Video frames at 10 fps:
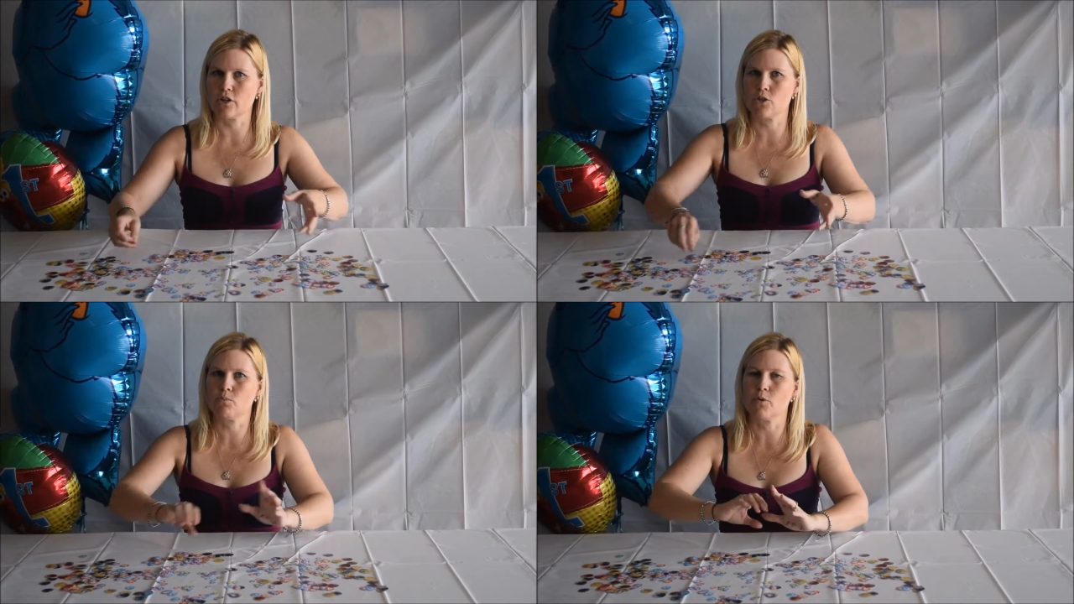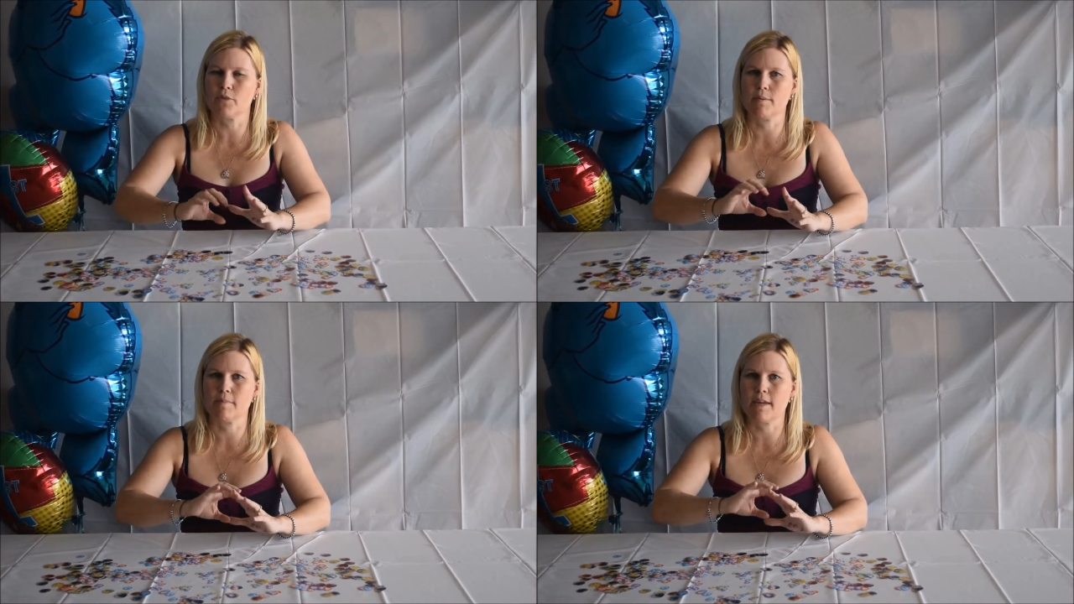just put
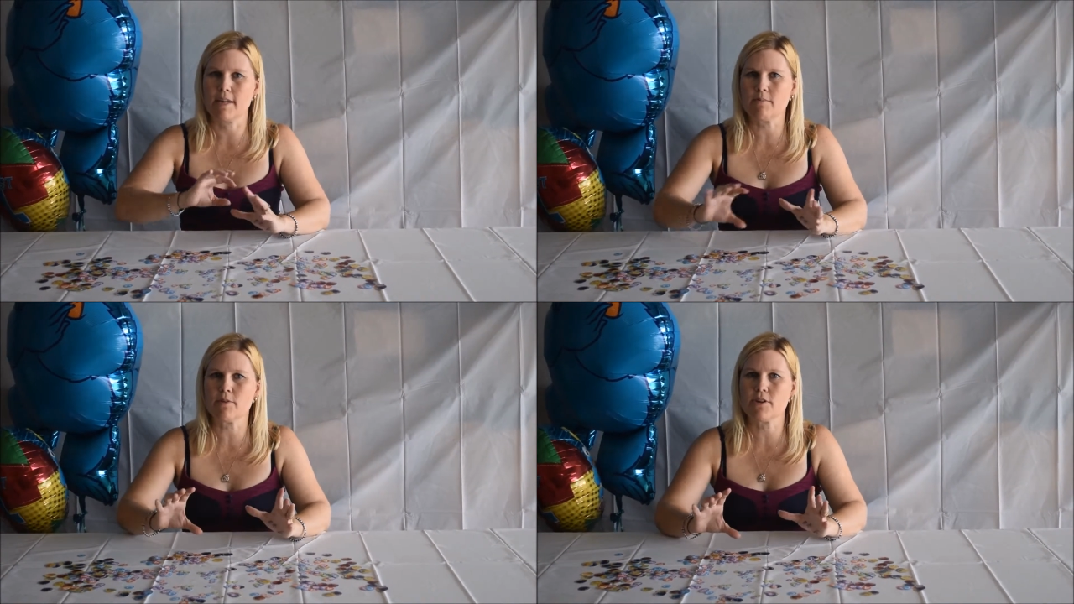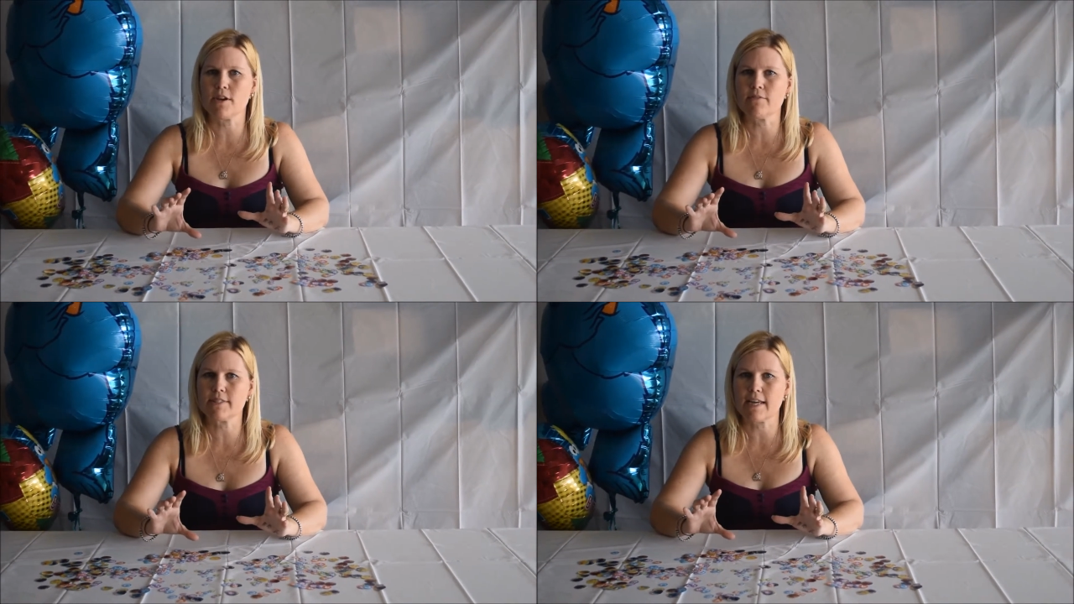them in with your
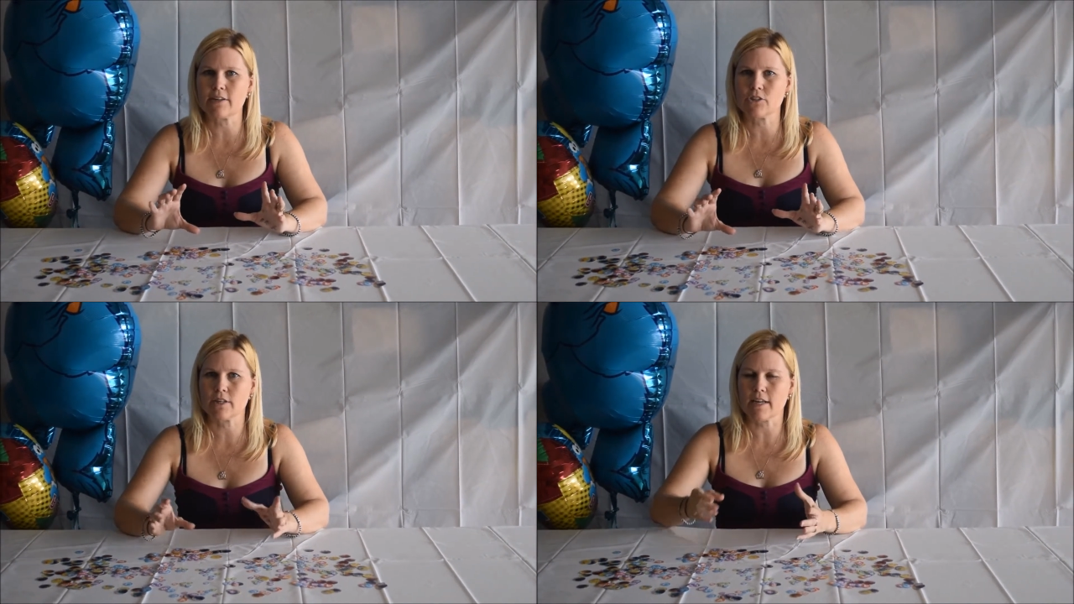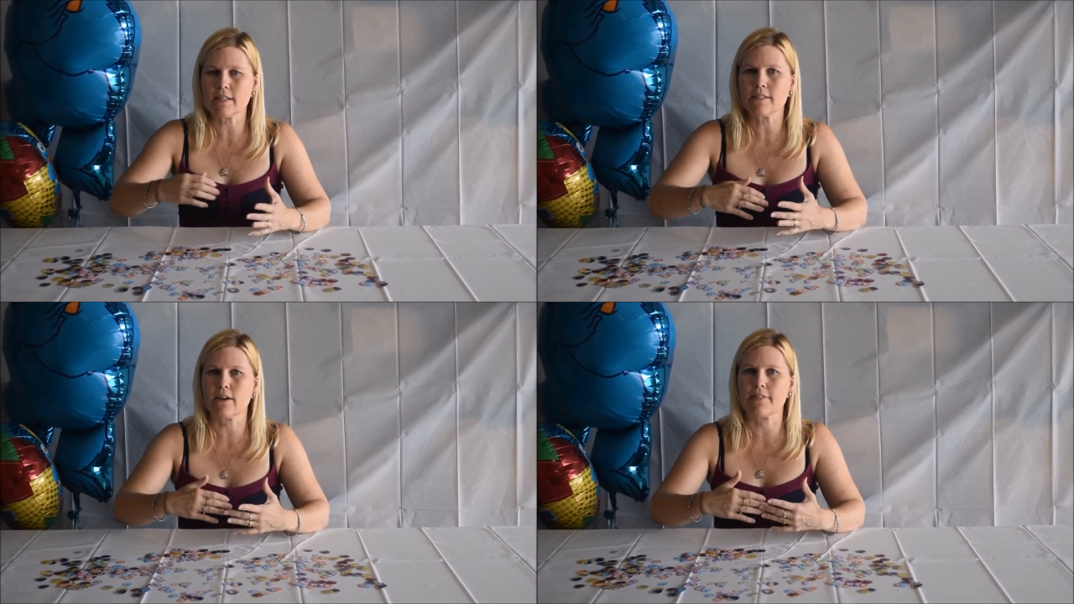invitation
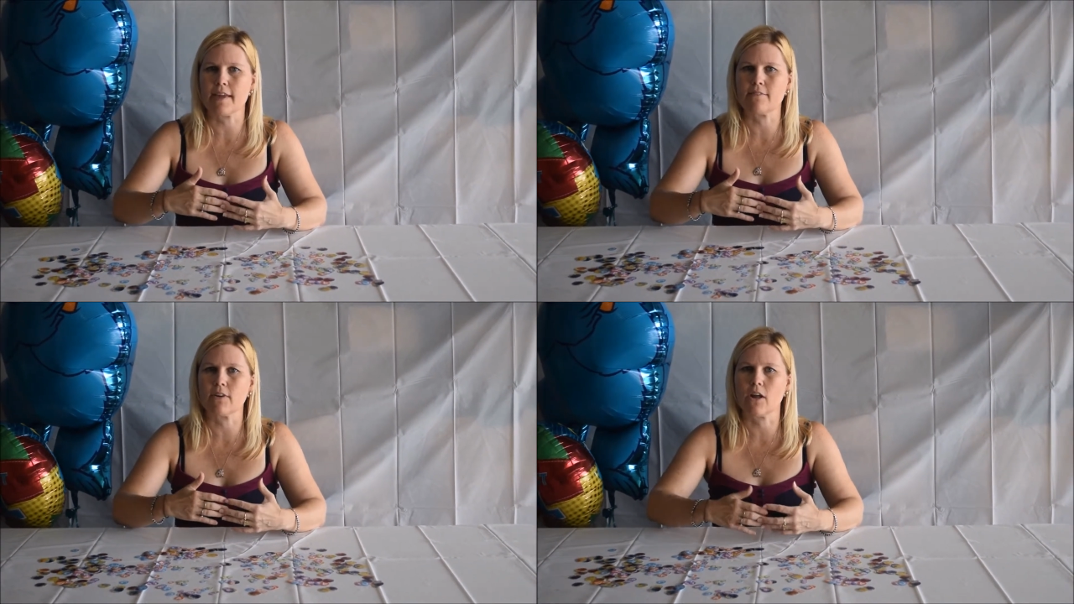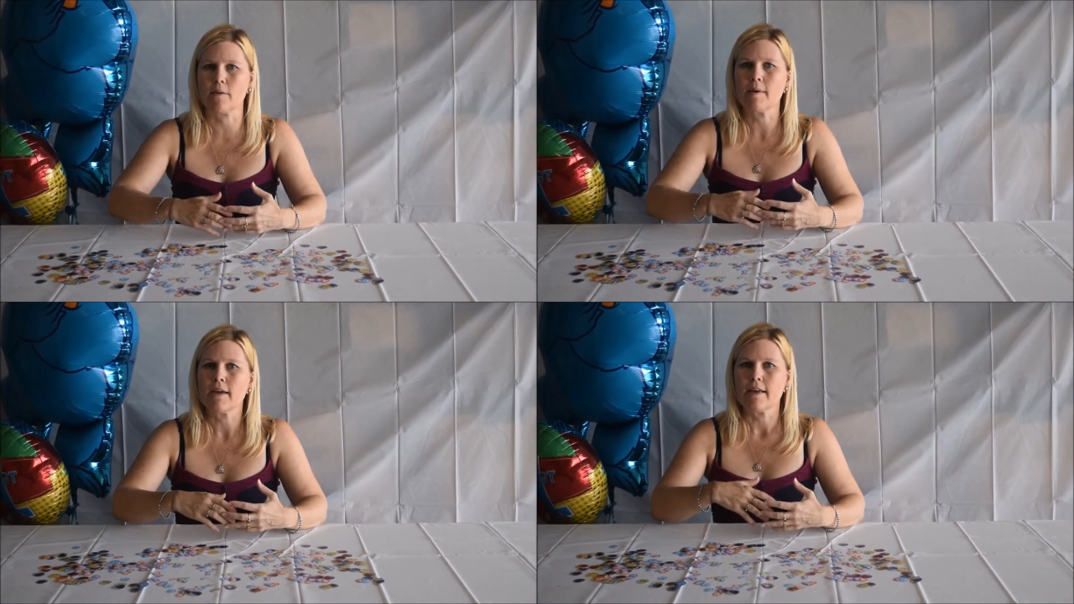inside the envelope.